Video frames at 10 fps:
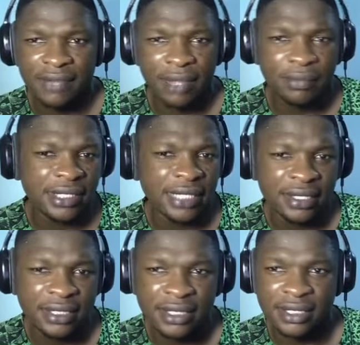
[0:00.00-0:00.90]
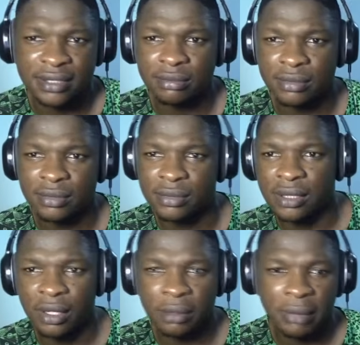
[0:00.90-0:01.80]
I missed anything?
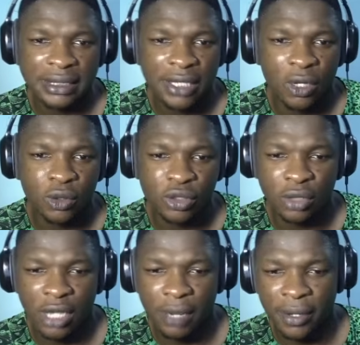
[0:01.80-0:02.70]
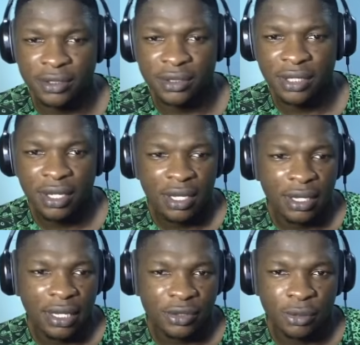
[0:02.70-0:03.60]
I think I'll just talk about
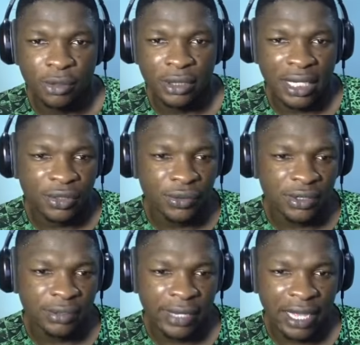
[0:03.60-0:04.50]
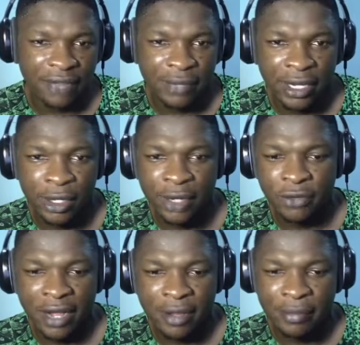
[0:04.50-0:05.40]
some other news I
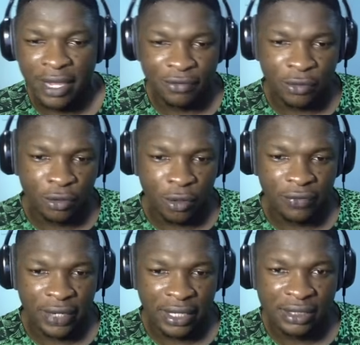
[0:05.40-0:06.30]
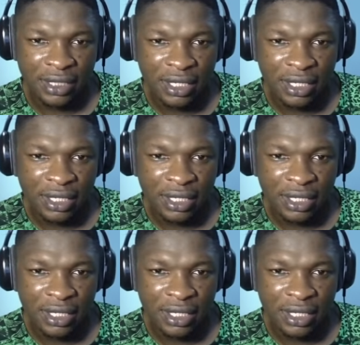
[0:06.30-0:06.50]
may have not covered.